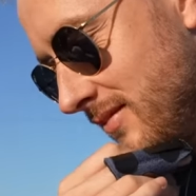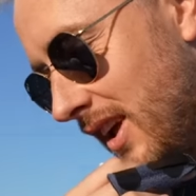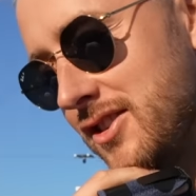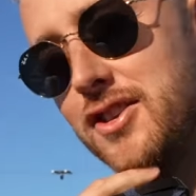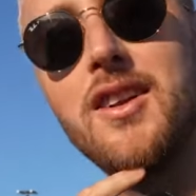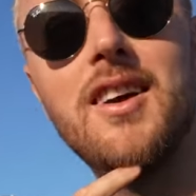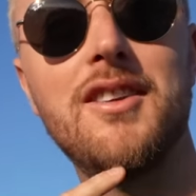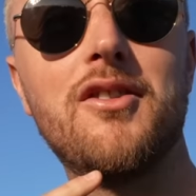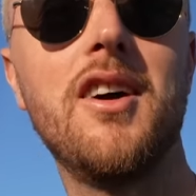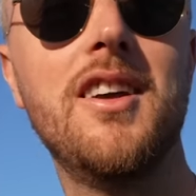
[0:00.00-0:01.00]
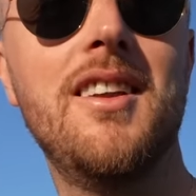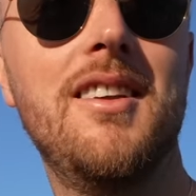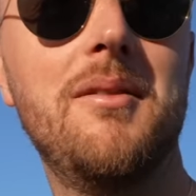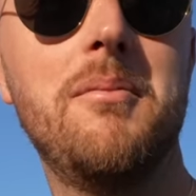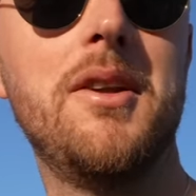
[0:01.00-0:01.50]
I do like the right
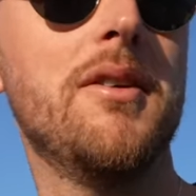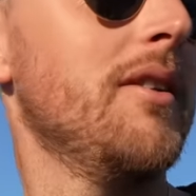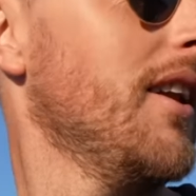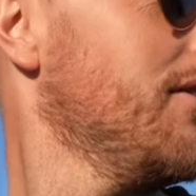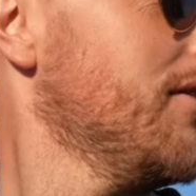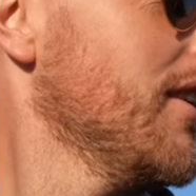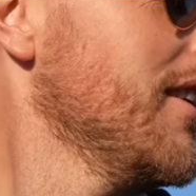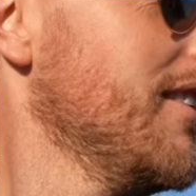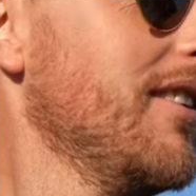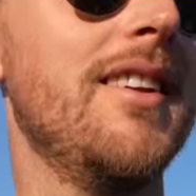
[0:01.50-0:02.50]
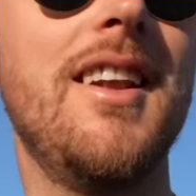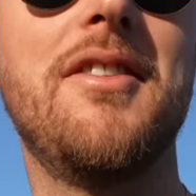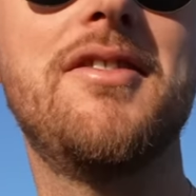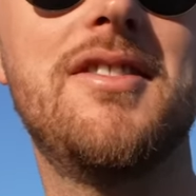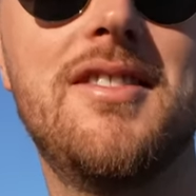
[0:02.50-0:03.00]
middle left side,
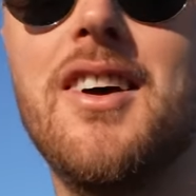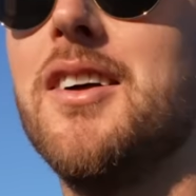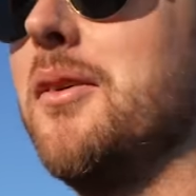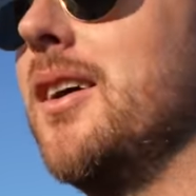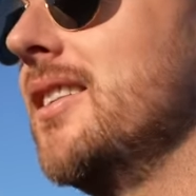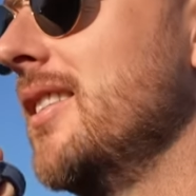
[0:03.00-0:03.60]
left side one.